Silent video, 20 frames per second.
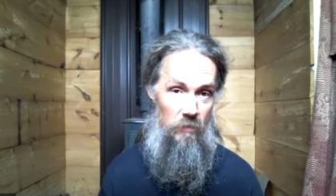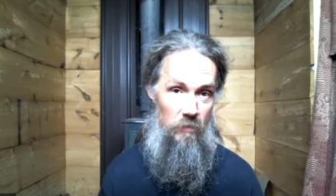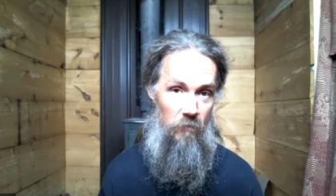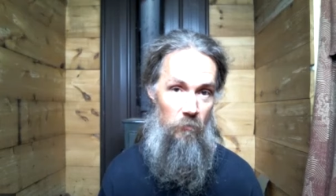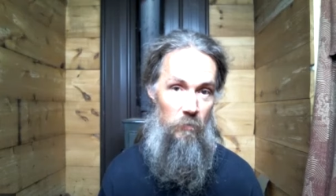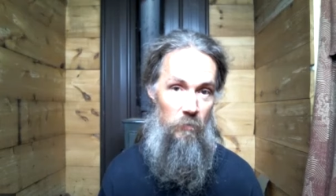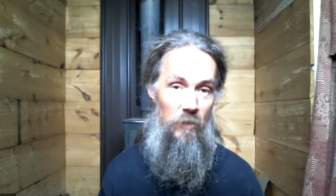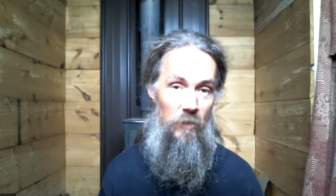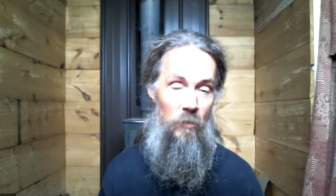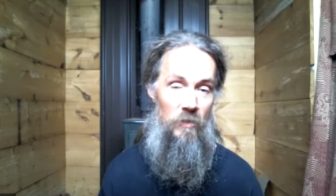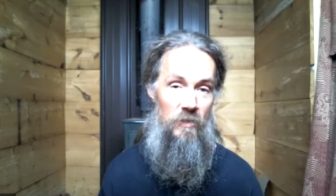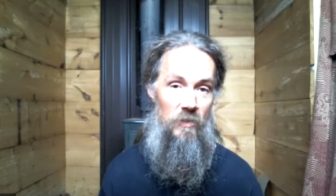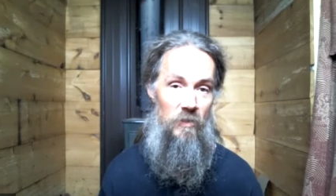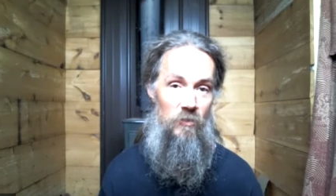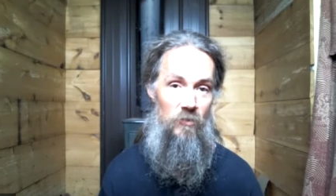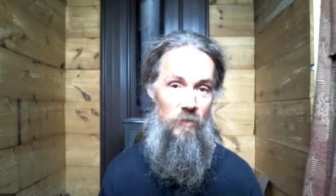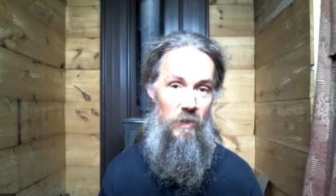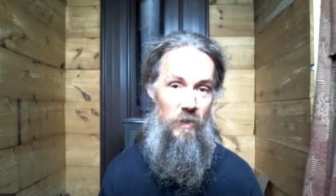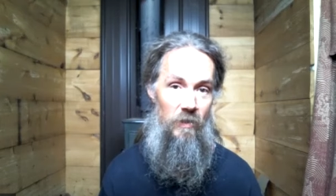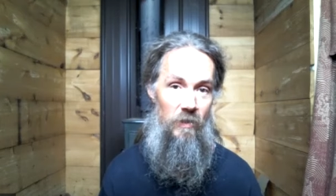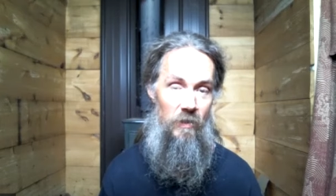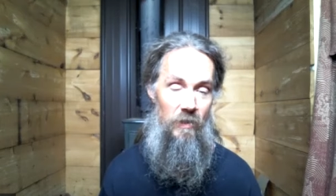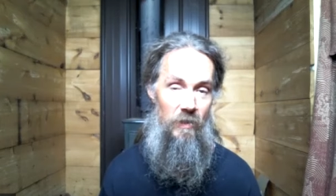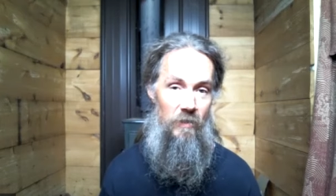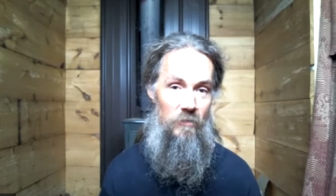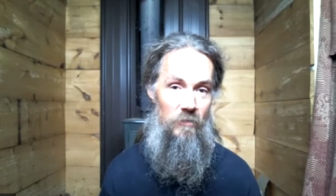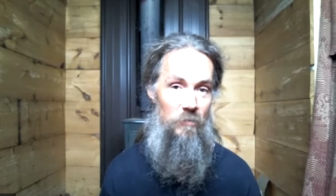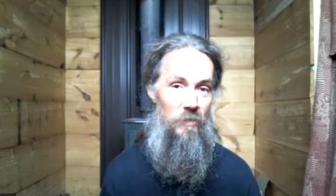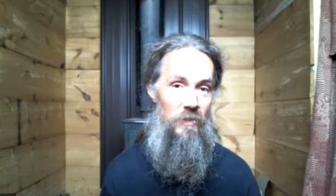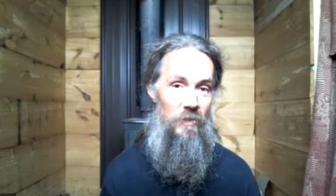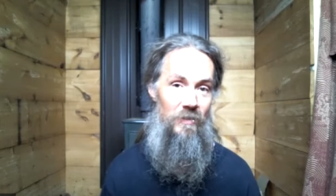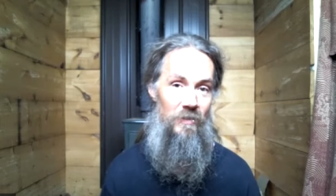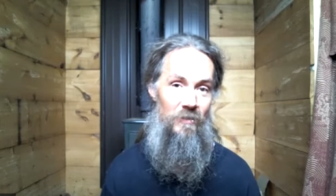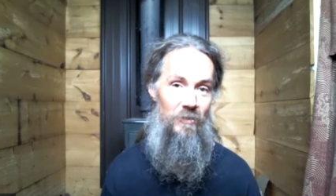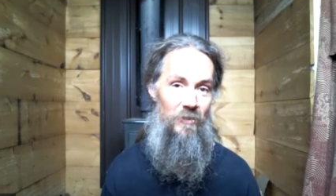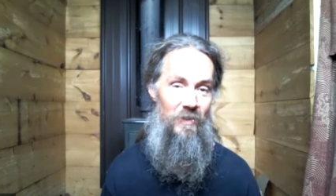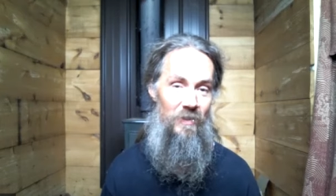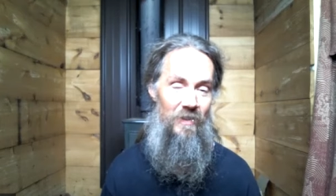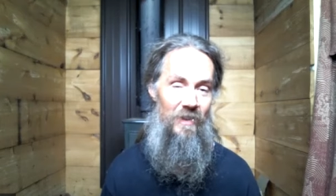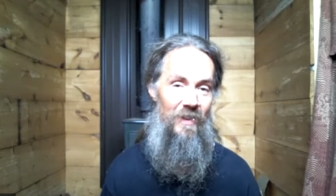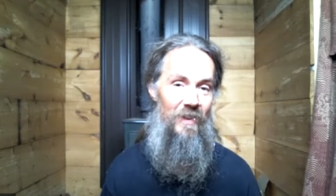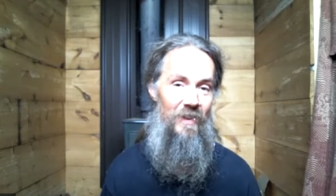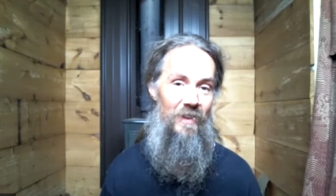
Everybody wants a trick, I guess, but it's a trick.